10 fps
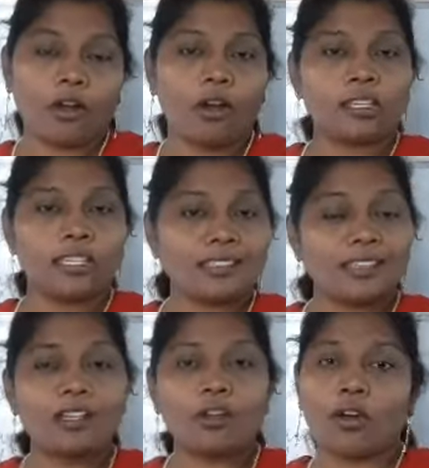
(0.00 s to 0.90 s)
the
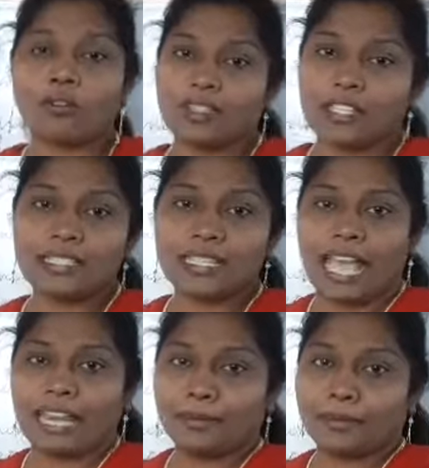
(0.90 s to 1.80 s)
skin of these
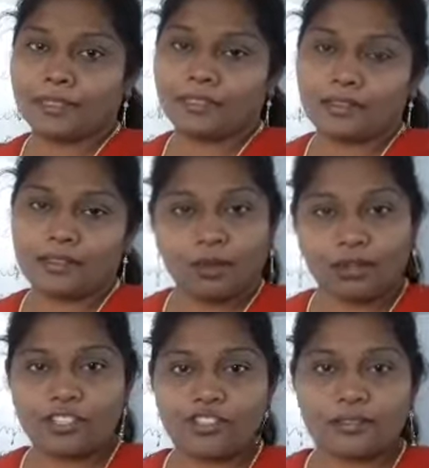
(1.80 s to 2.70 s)
animals.
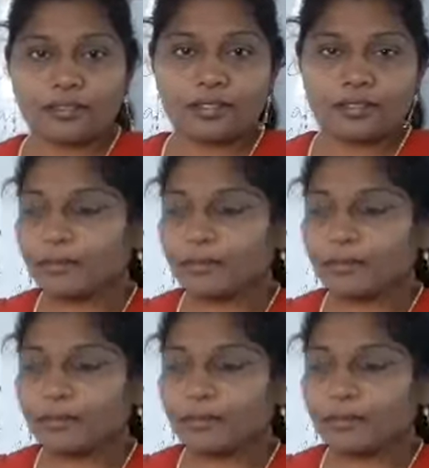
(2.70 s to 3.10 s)
Okay children?